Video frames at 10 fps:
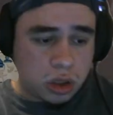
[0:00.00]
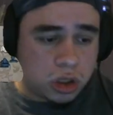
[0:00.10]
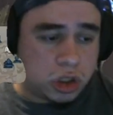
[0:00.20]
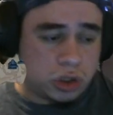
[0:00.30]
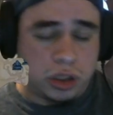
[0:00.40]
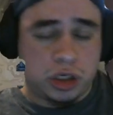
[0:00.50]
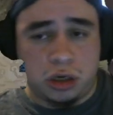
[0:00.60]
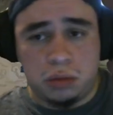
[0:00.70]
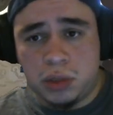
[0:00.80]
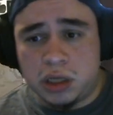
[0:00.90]
So in
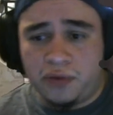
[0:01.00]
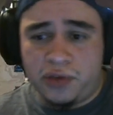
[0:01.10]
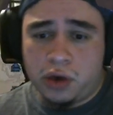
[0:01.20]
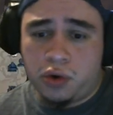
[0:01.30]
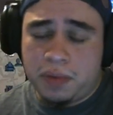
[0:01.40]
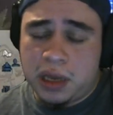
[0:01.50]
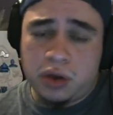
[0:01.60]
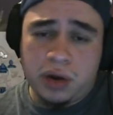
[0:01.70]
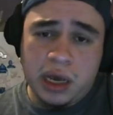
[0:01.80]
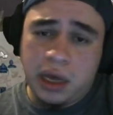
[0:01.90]
terms of the equipment
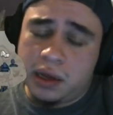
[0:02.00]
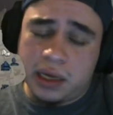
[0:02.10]
you need,